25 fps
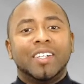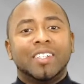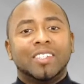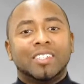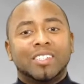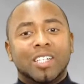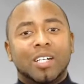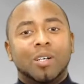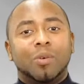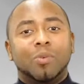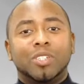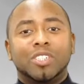
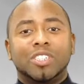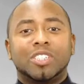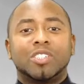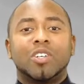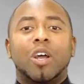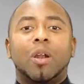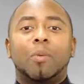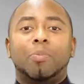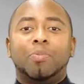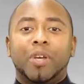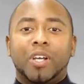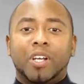So we're just
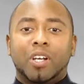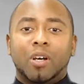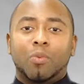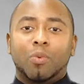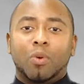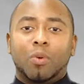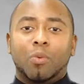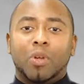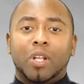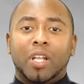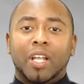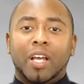going to pick up
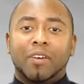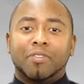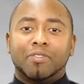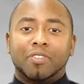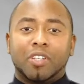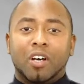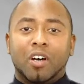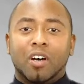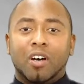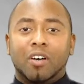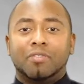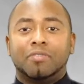where we left
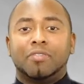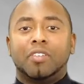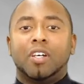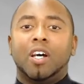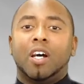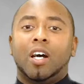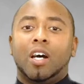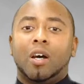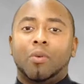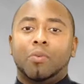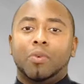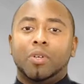off.
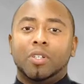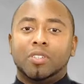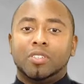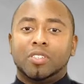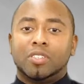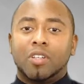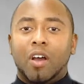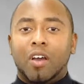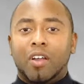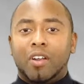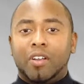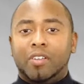We
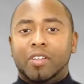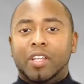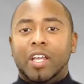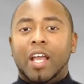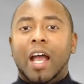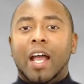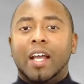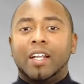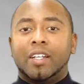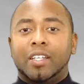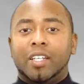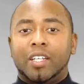started the
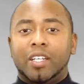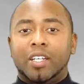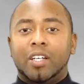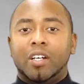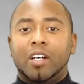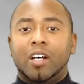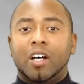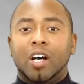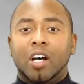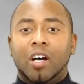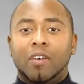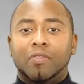idea
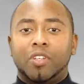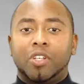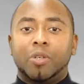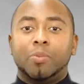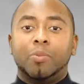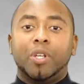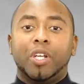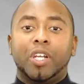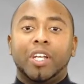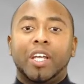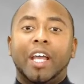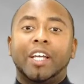of the
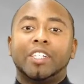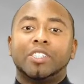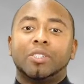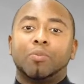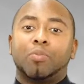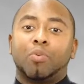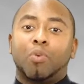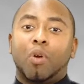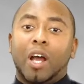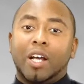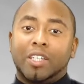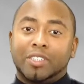communication
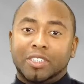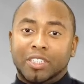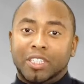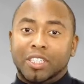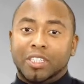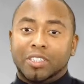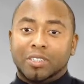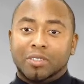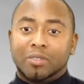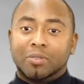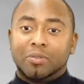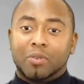
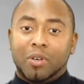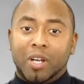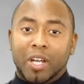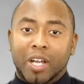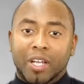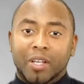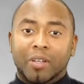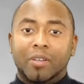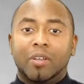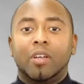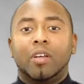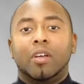process,
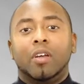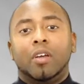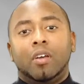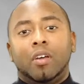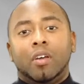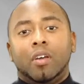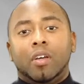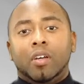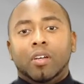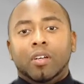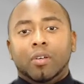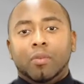right?
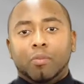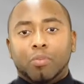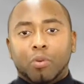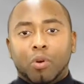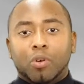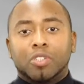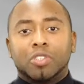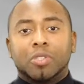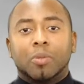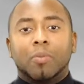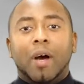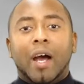
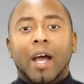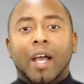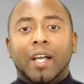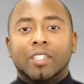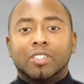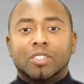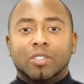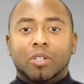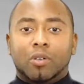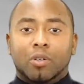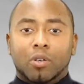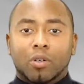Broke some
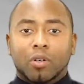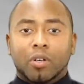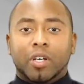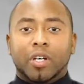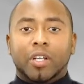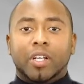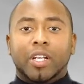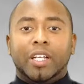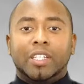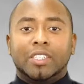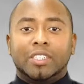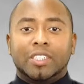ice
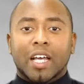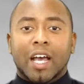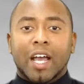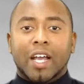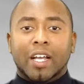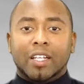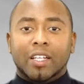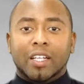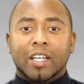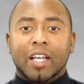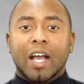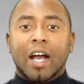on
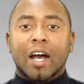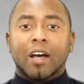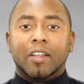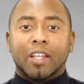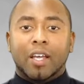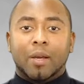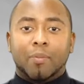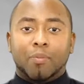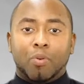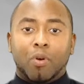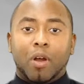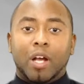exactly how
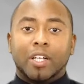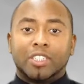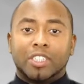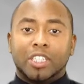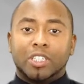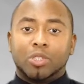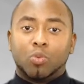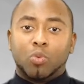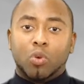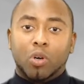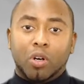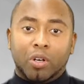that
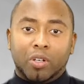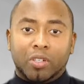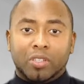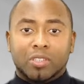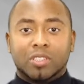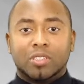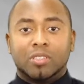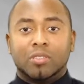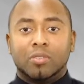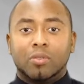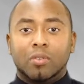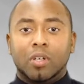process
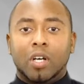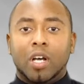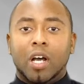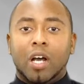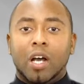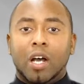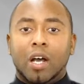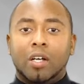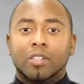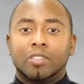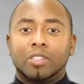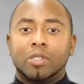works.
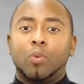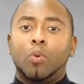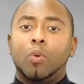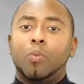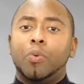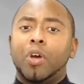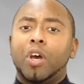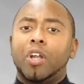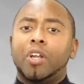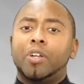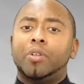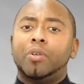So what
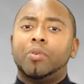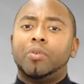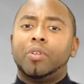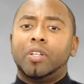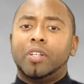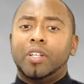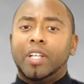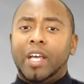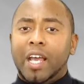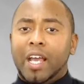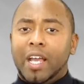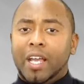we're going to do
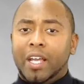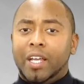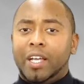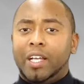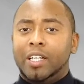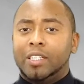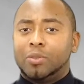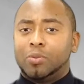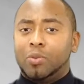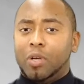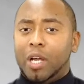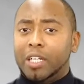today
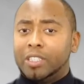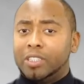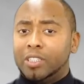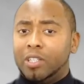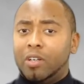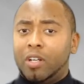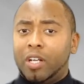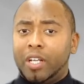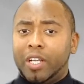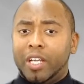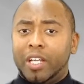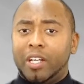is we're actually
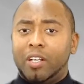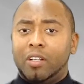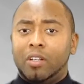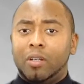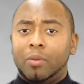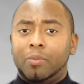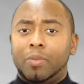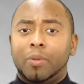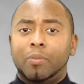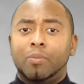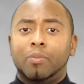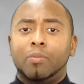going to get a
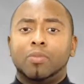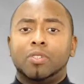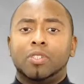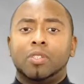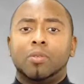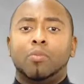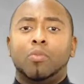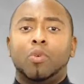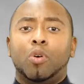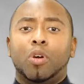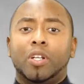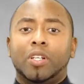little bit to
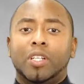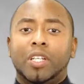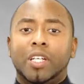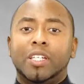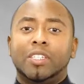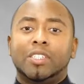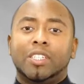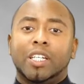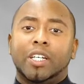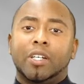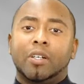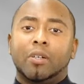more
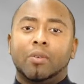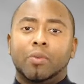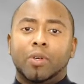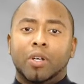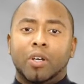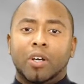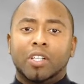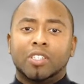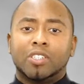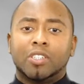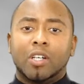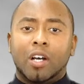detail. We're
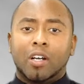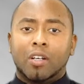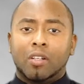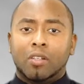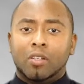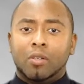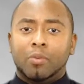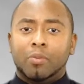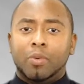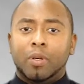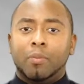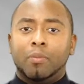going to talk a
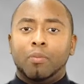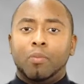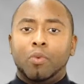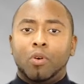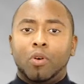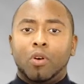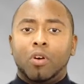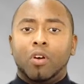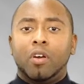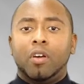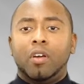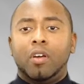little bit
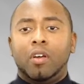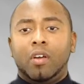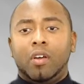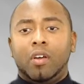more